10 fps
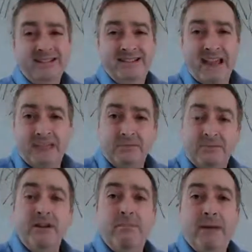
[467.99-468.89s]
say
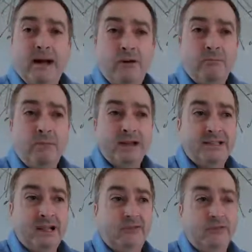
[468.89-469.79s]
something about
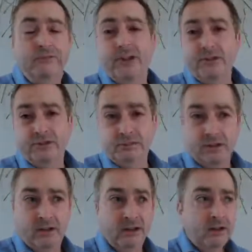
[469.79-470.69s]
myself, reveal
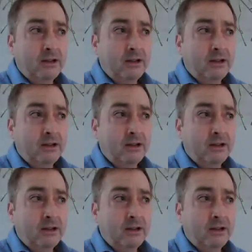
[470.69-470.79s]
something.